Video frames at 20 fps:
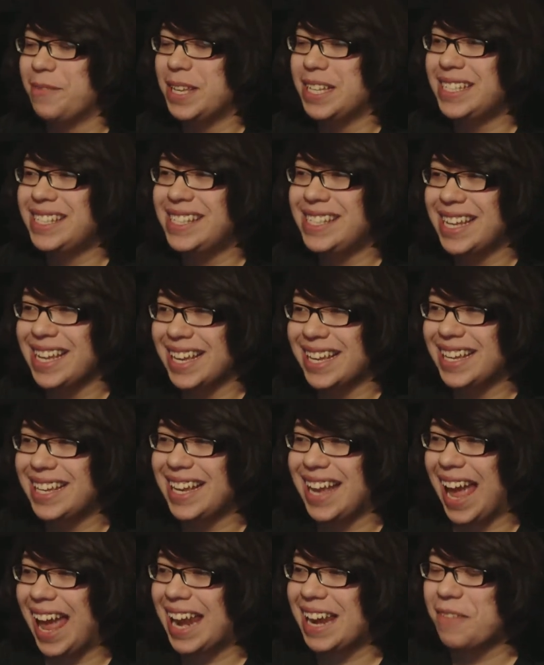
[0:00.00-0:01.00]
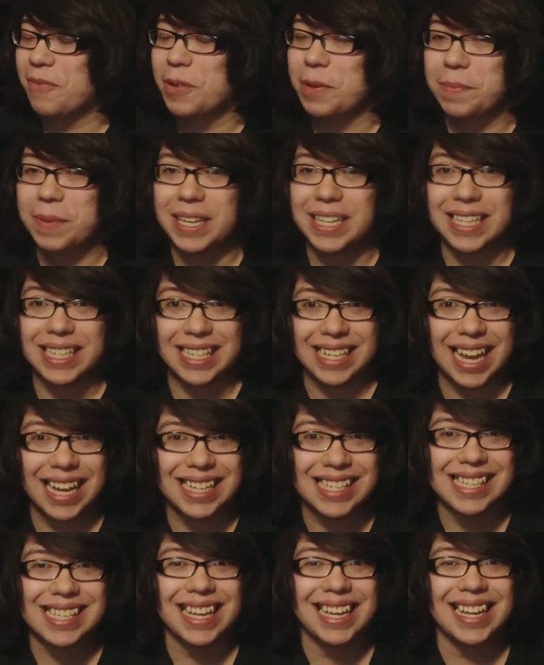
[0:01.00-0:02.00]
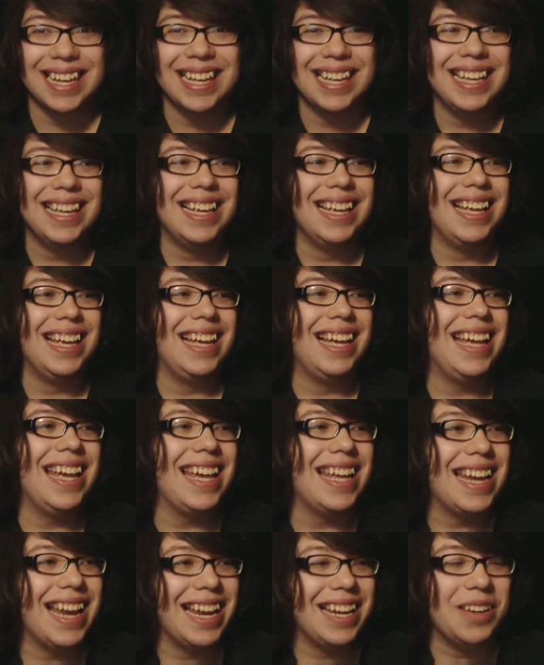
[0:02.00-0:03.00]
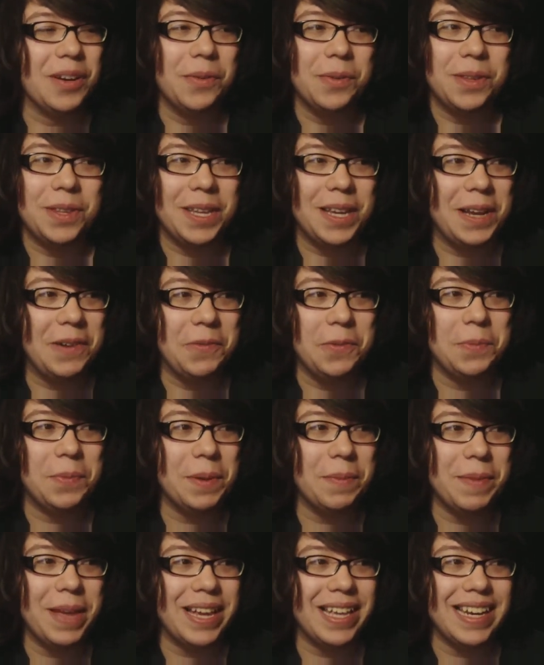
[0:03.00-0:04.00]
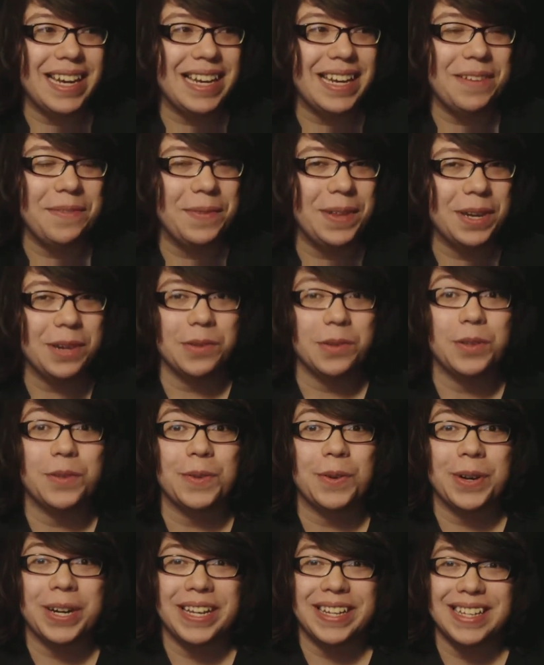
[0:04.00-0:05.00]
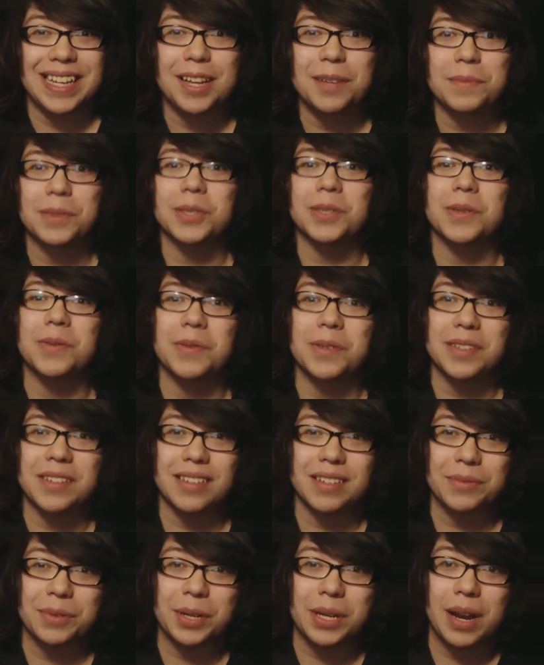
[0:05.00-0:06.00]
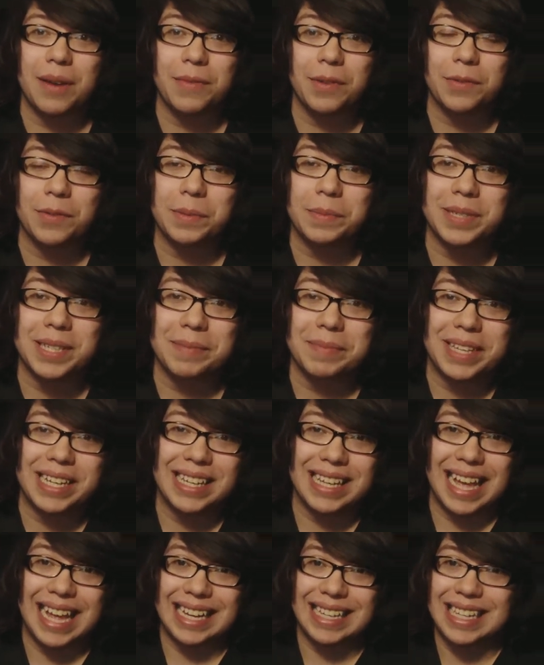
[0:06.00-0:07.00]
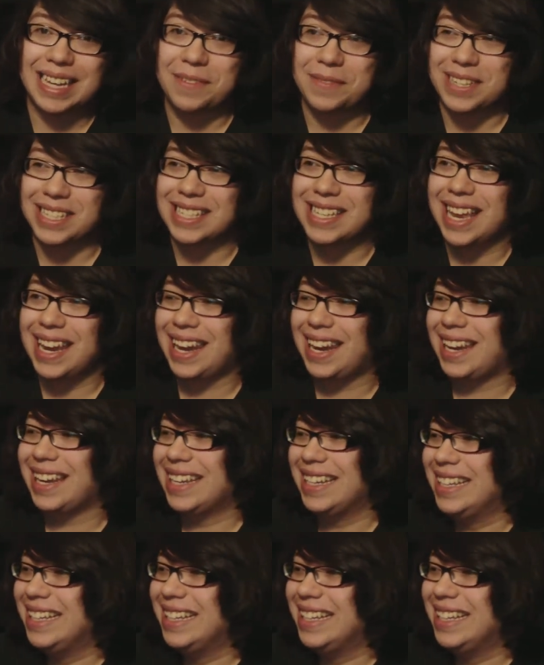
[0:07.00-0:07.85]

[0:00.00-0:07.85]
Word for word: be sick, and it would be disgusting. And I don't think I would be making any videos for any time soon to recover from something that devastating